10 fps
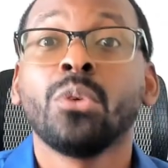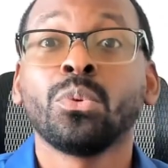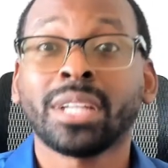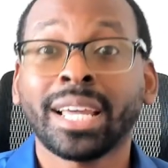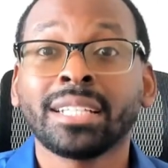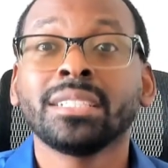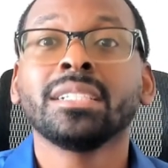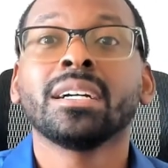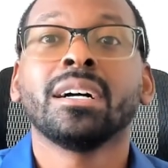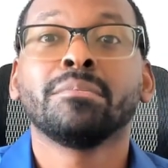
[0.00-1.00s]
will likely
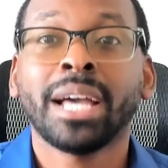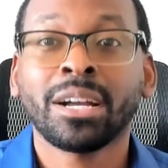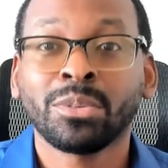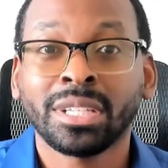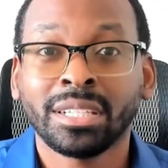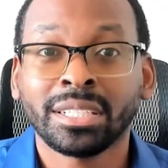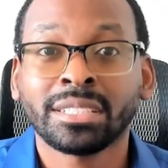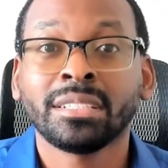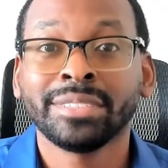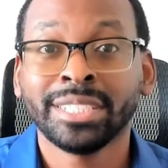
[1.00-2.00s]
come back with a
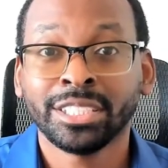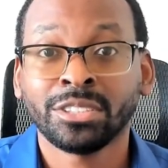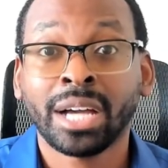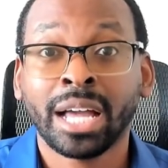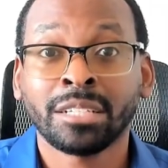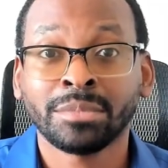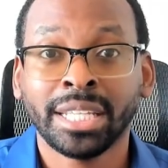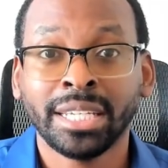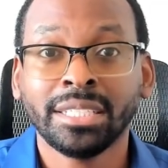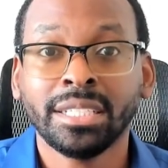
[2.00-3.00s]
list of additional items
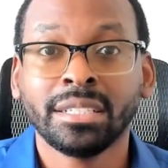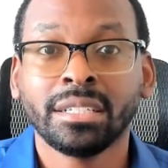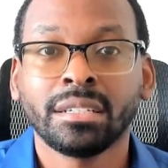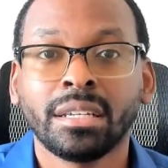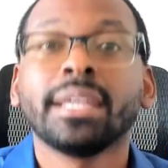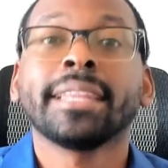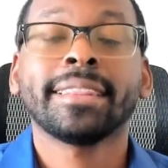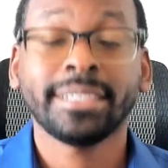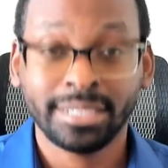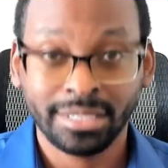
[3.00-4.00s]
they need.
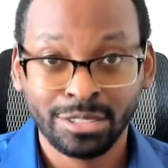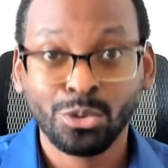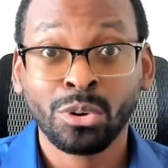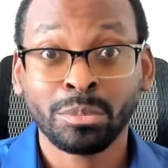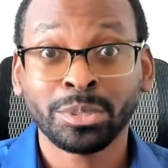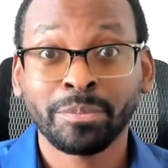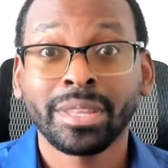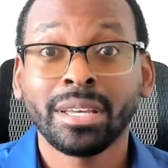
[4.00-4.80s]
This is normal.